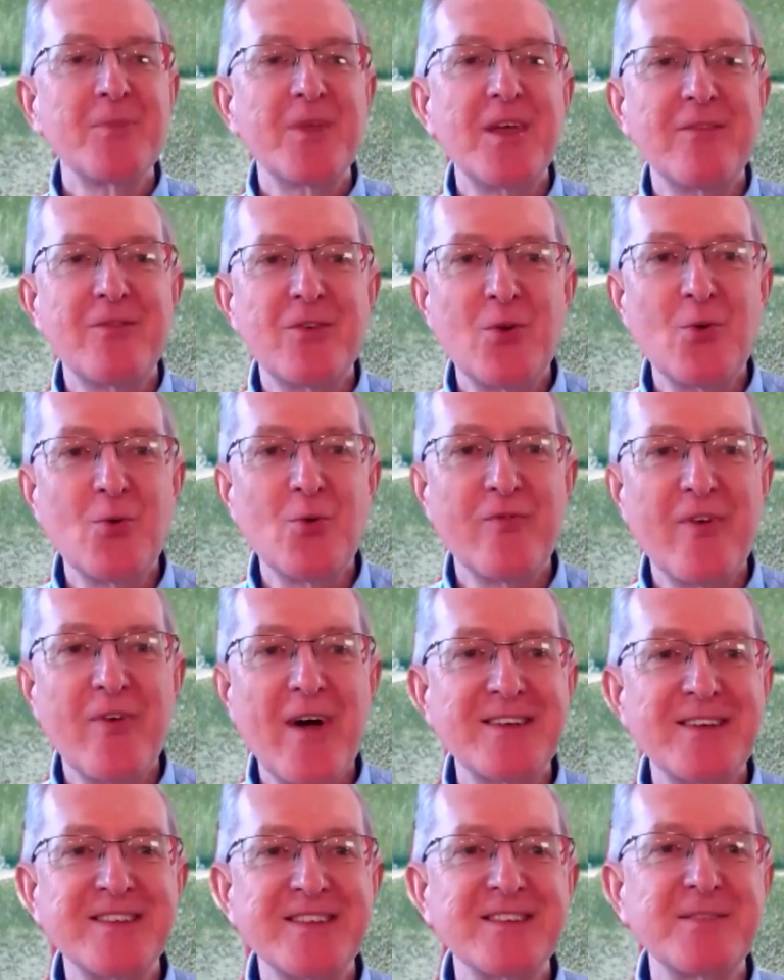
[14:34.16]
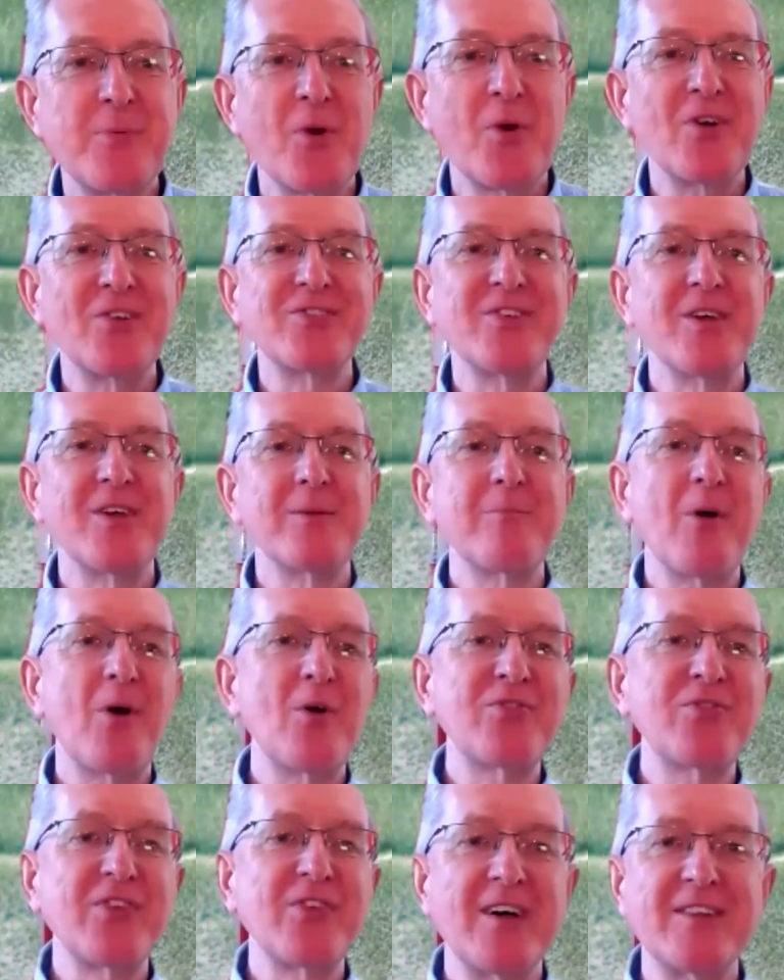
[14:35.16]
given your vast experience on
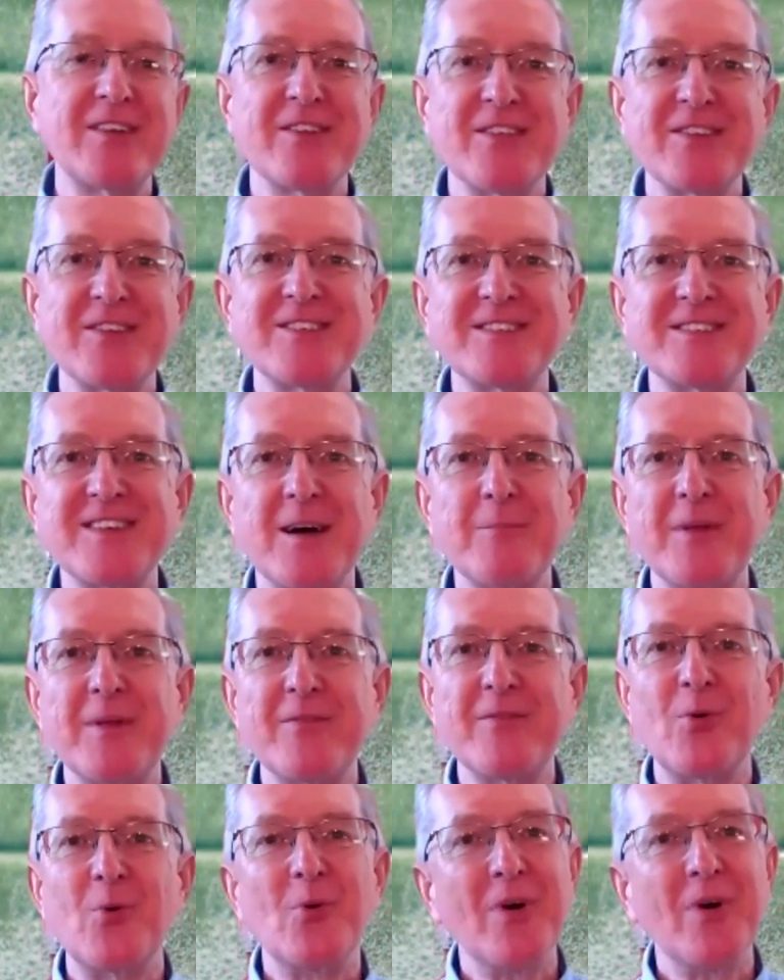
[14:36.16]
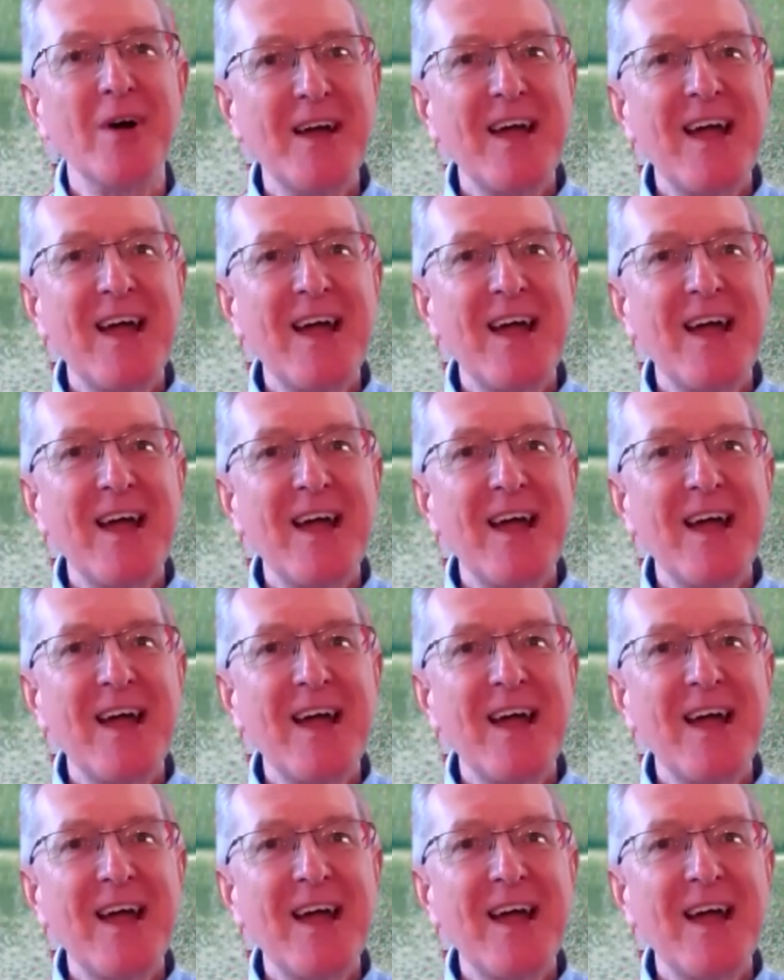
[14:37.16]
both sides of this at some level,